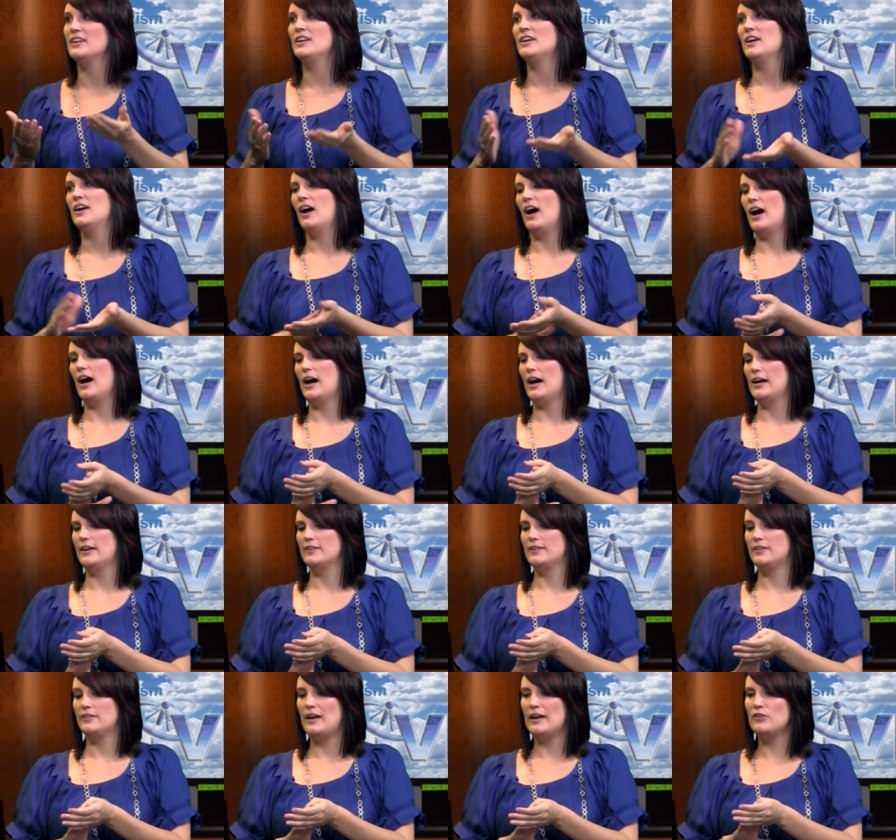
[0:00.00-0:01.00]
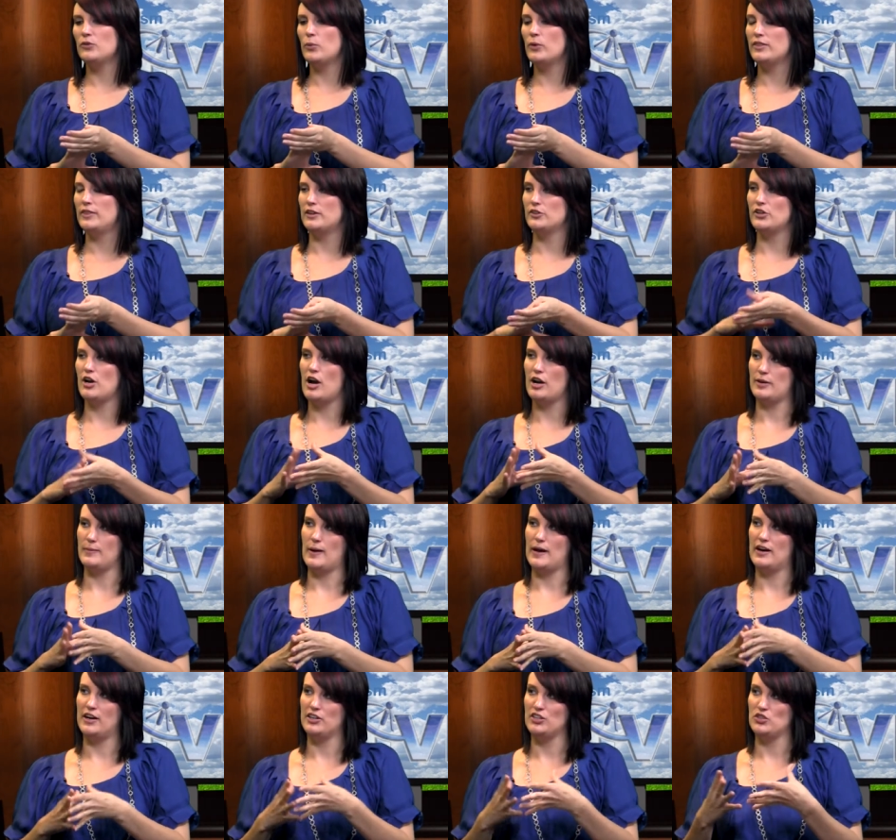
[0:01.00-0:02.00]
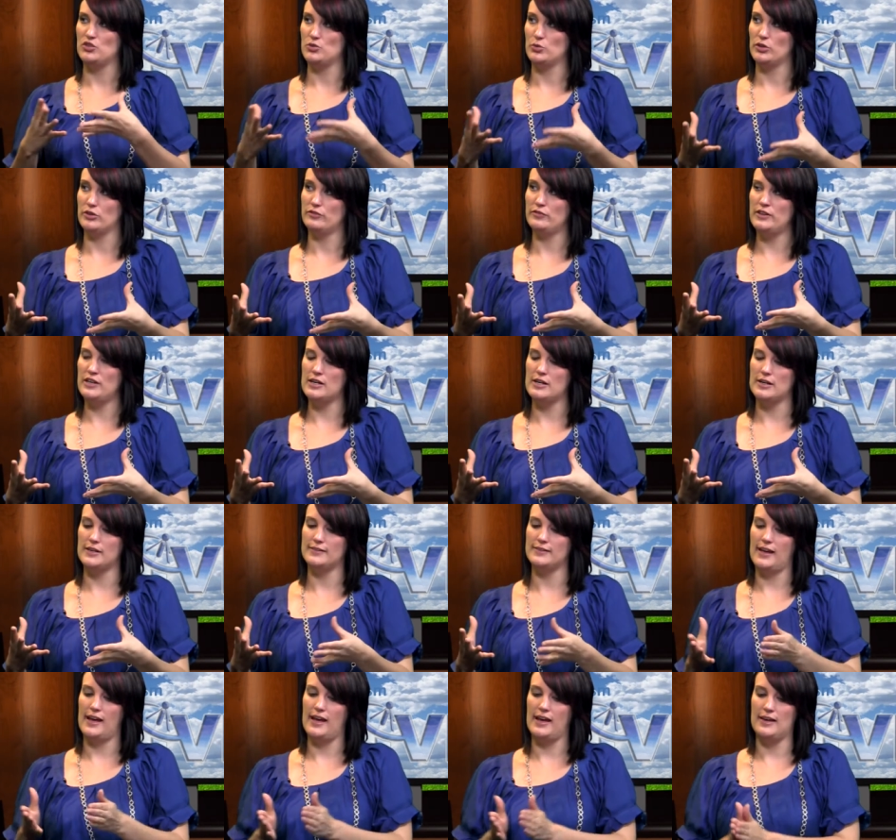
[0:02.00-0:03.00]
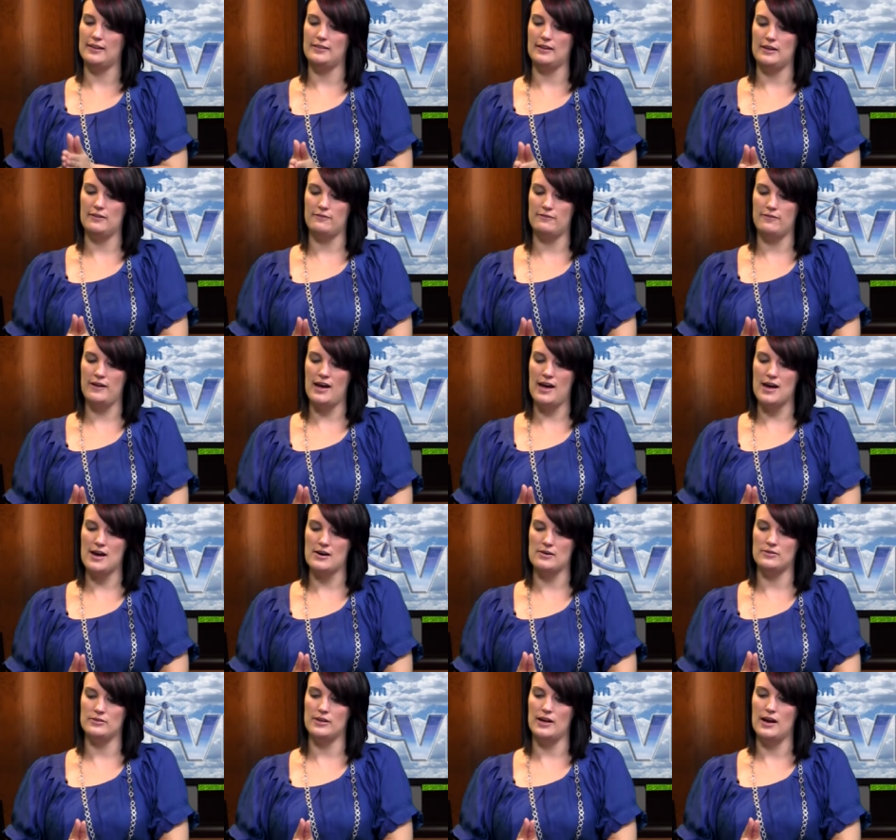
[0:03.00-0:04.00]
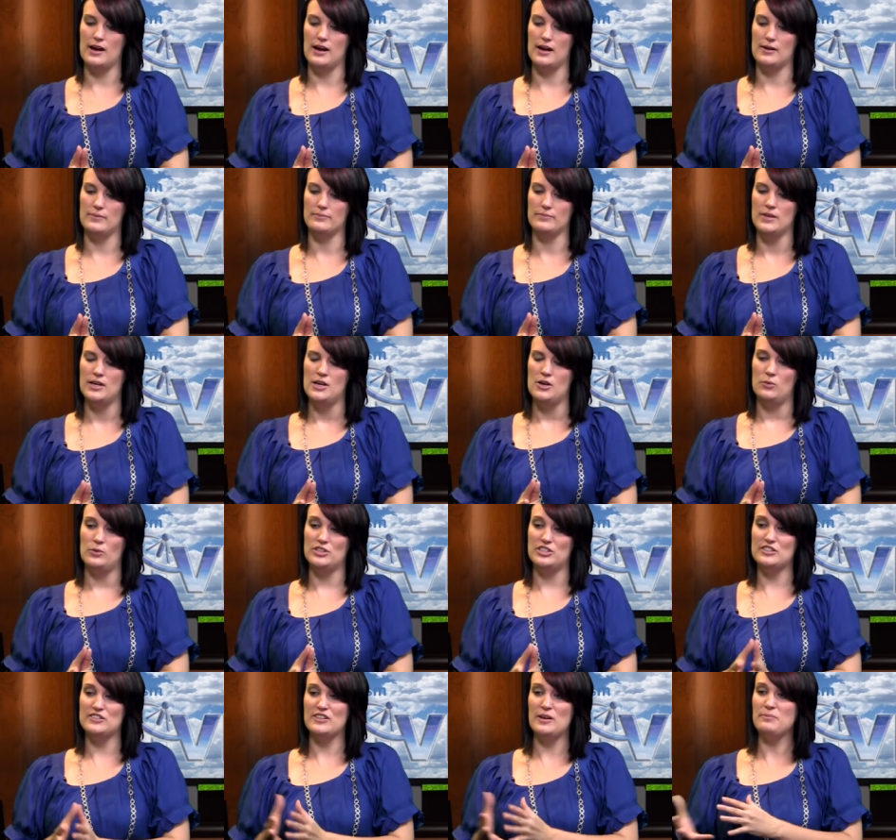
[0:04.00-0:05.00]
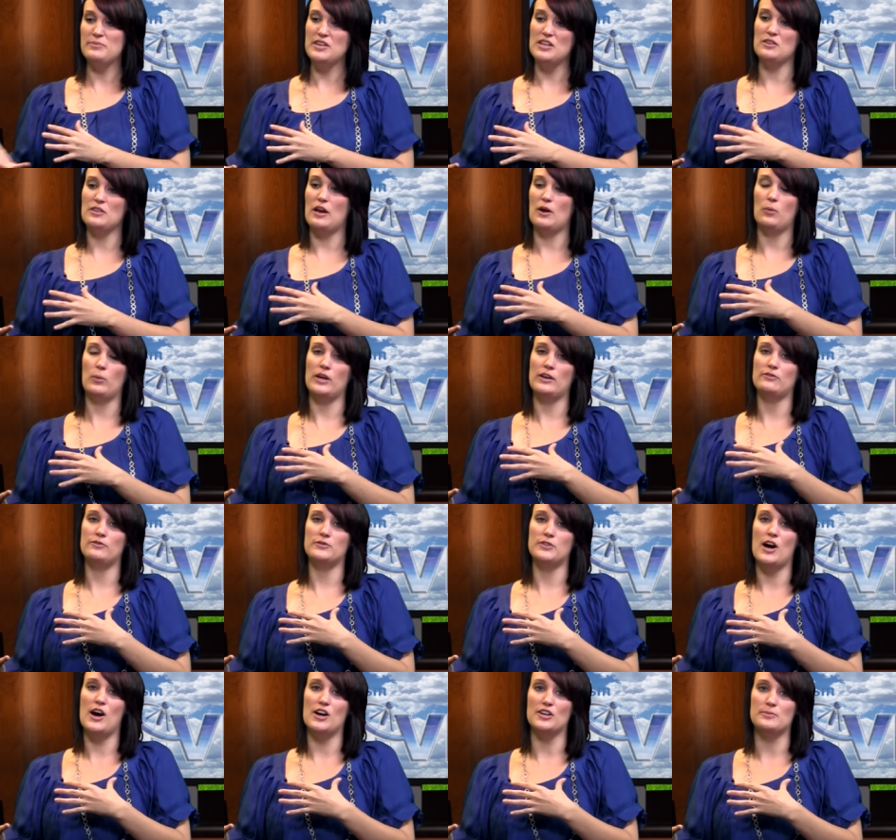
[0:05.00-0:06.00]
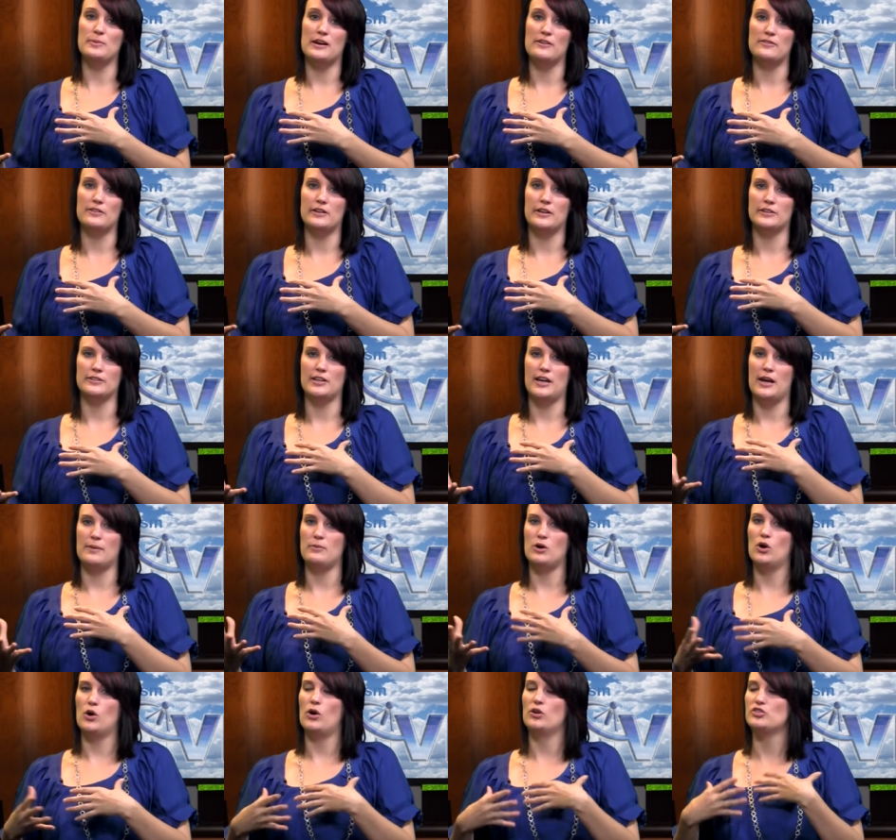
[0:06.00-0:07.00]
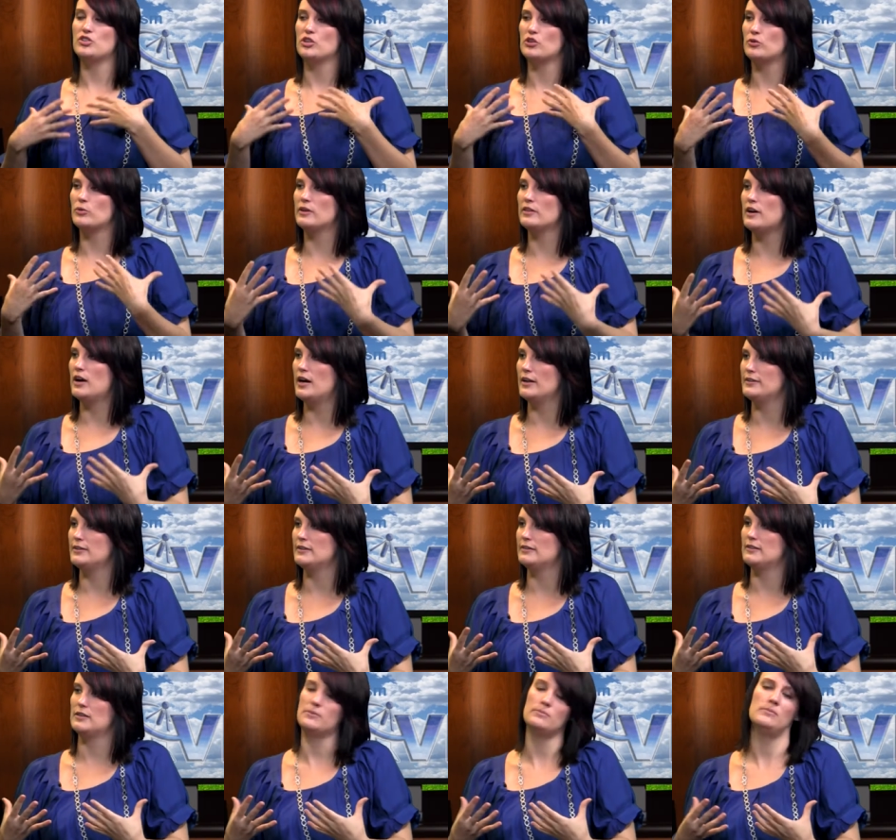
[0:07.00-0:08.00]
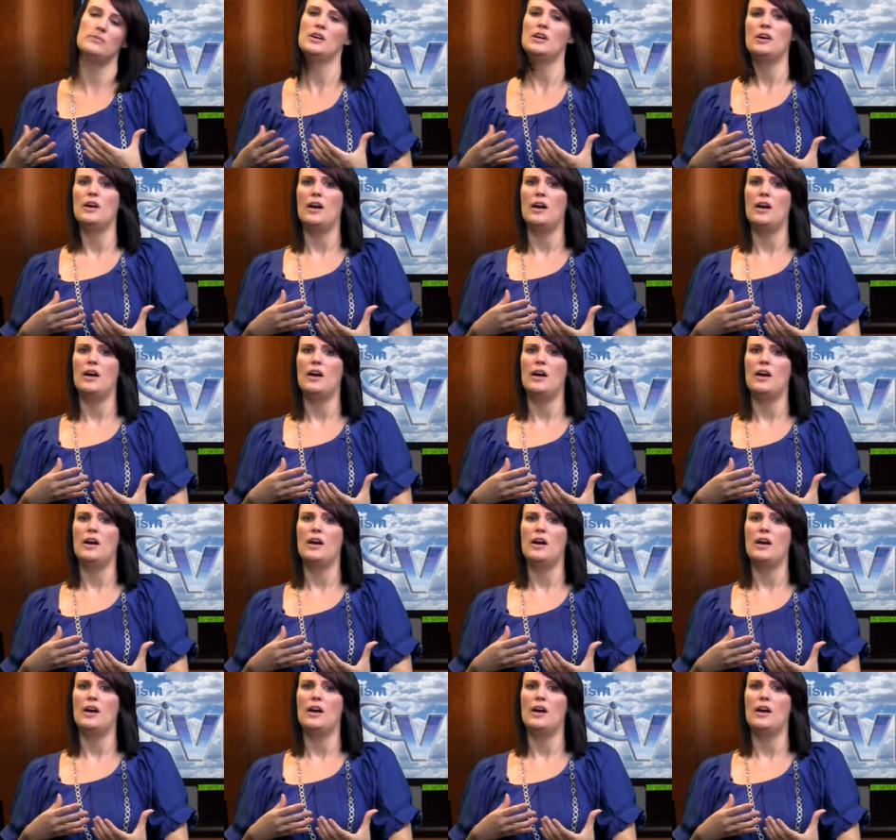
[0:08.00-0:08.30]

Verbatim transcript: Yeah. Uh, so that's what they're talking about unusual fears. And they found, um, which is something that we've talked about for a long time oh, children with autism